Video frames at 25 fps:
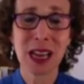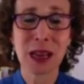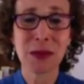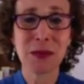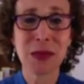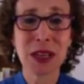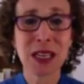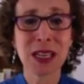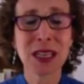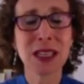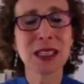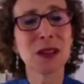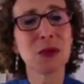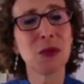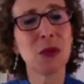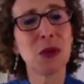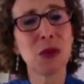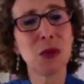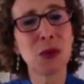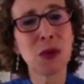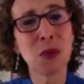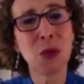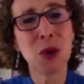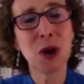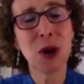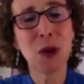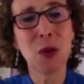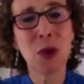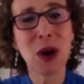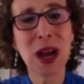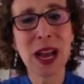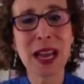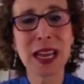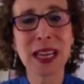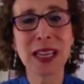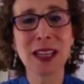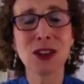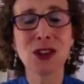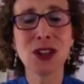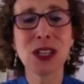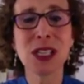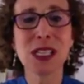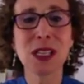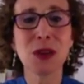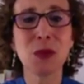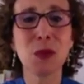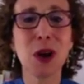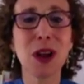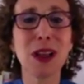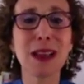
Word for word: And I said, well, in what way? And she said, well,